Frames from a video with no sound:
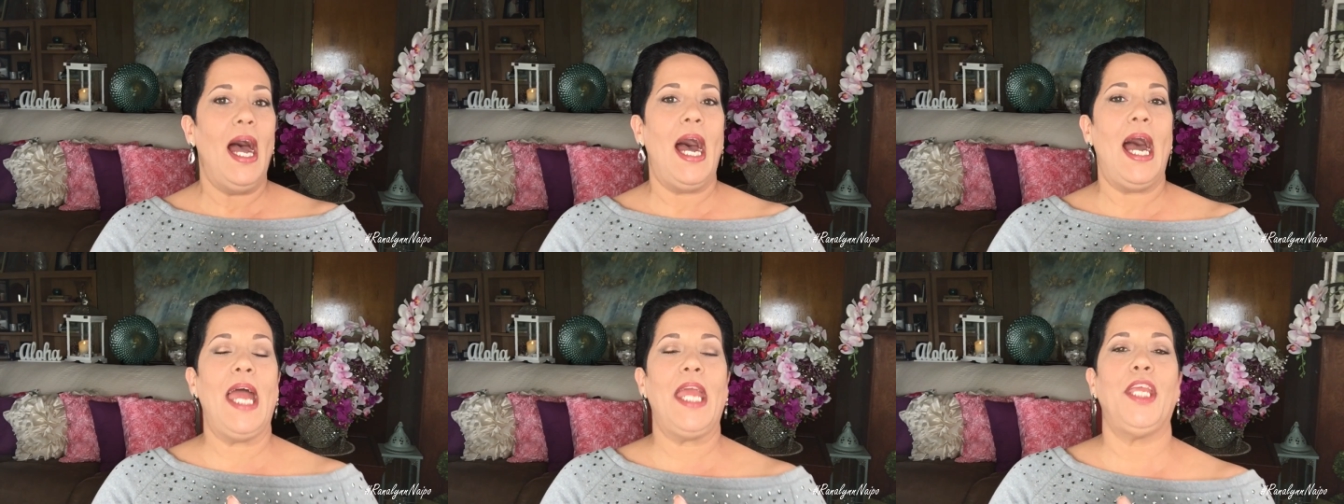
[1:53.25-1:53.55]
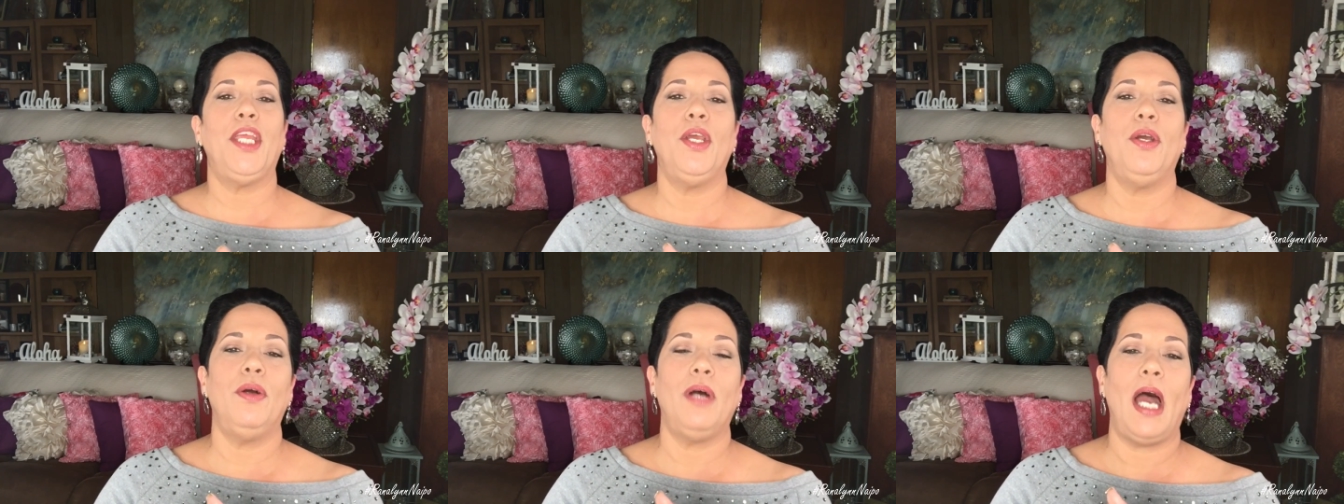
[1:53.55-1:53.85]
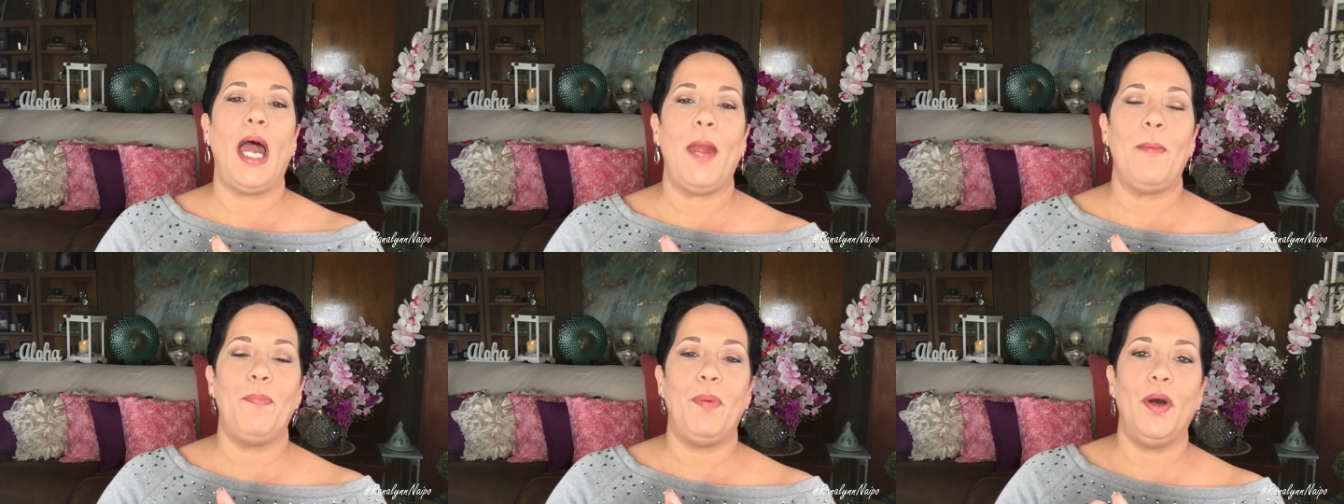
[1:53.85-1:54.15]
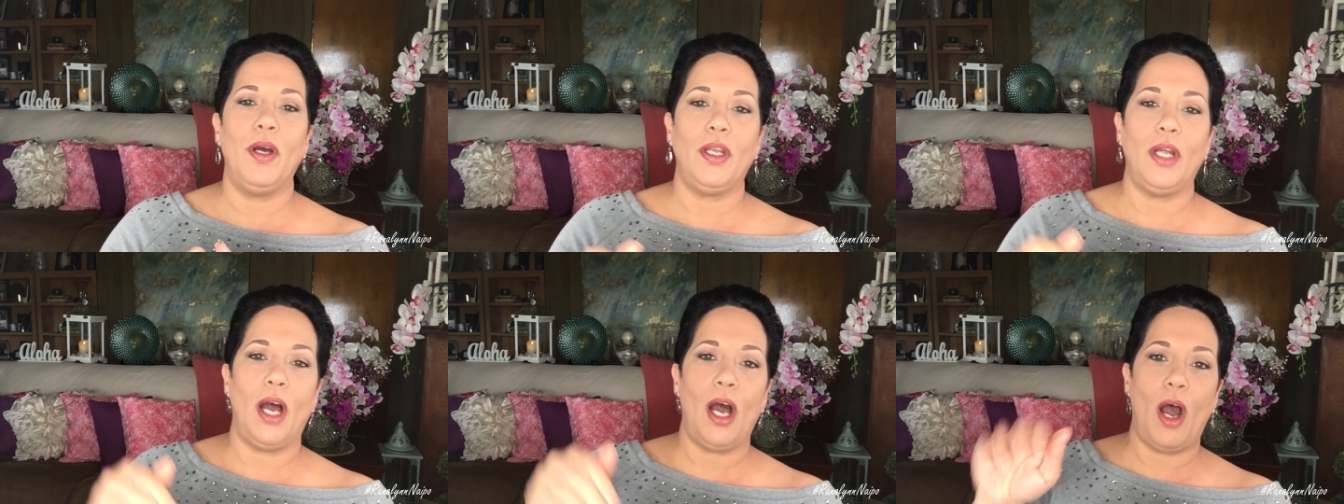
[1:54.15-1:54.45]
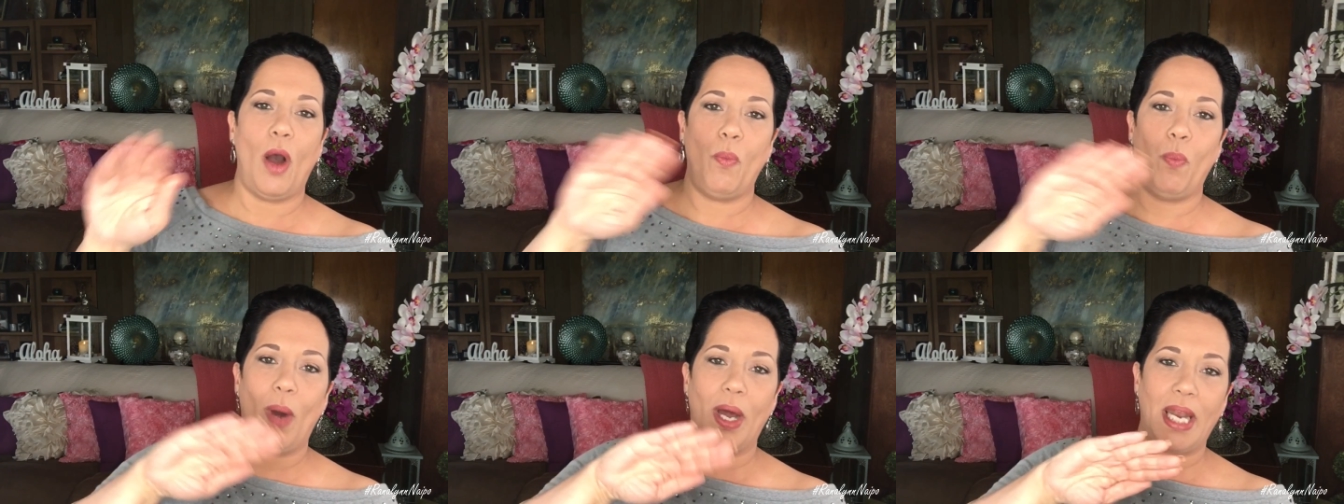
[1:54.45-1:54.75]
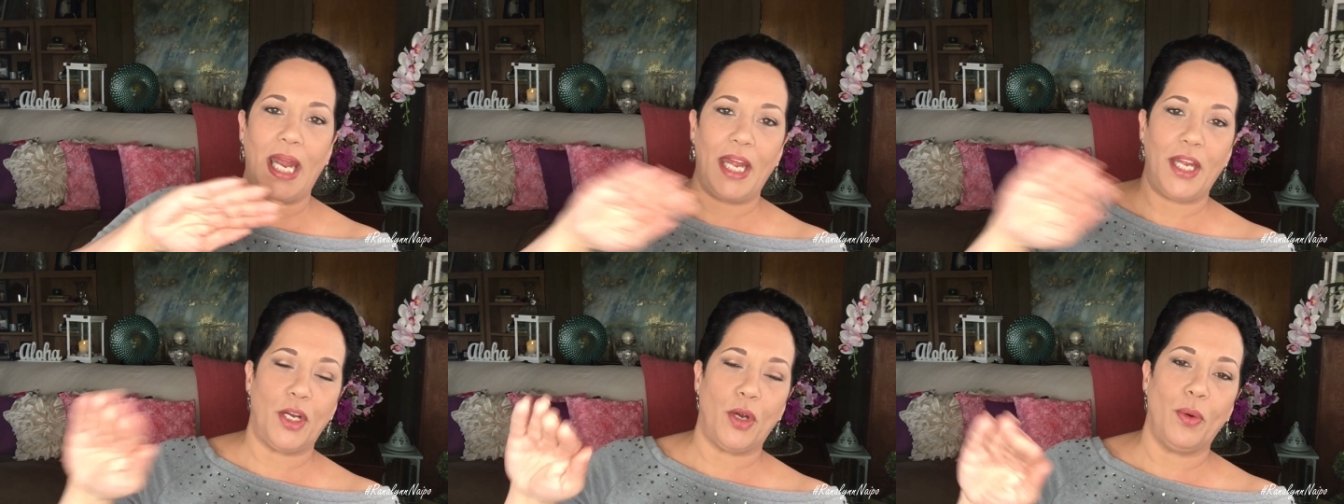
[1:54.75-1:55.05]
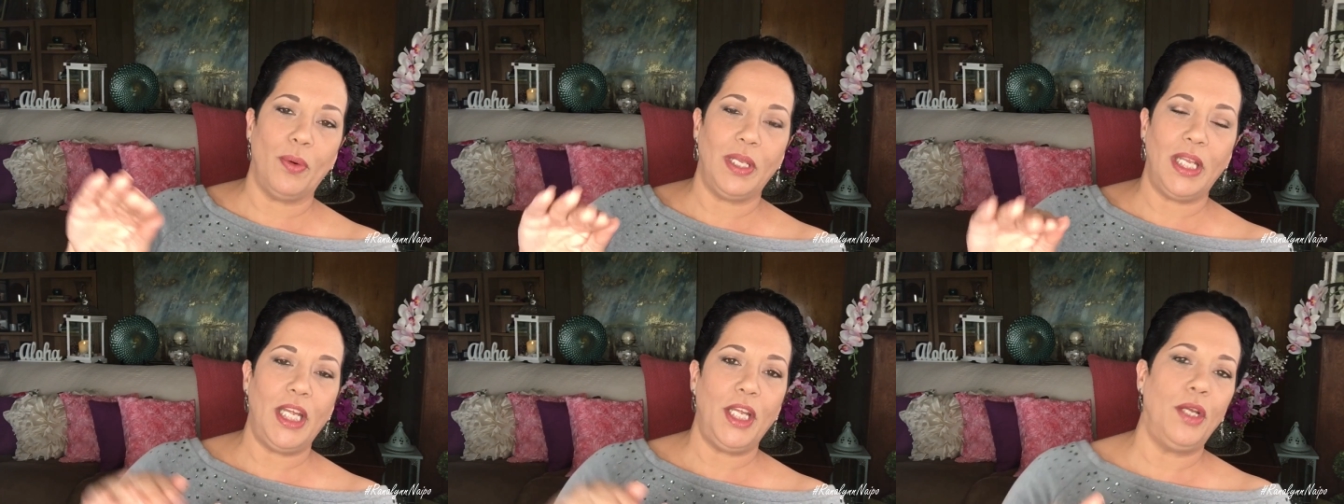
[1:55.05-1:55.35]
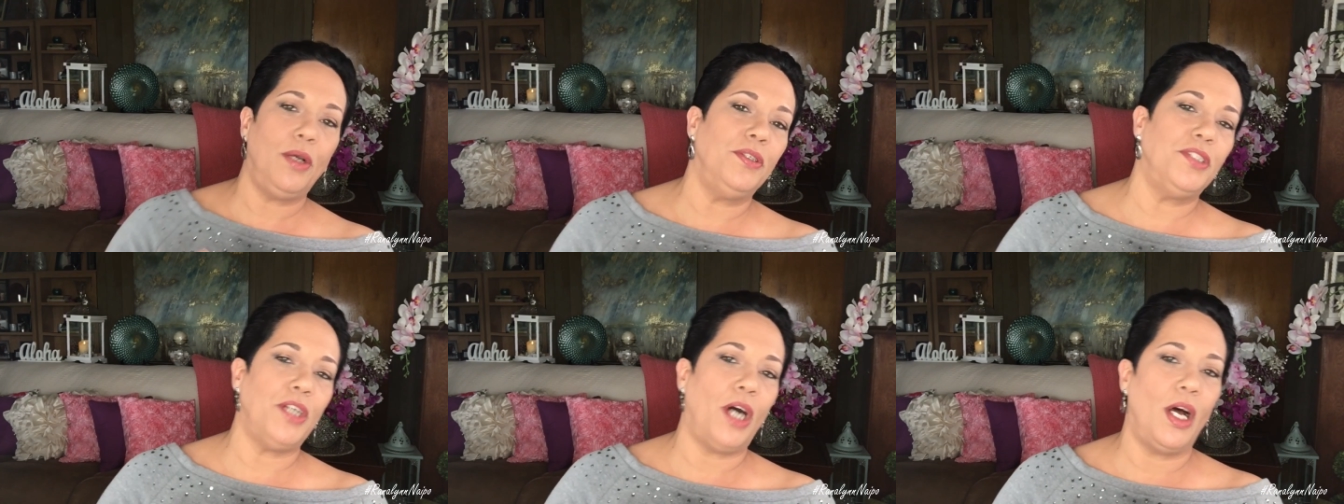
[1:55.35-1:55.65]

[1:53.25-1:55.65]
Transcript: I use, I put what I currently use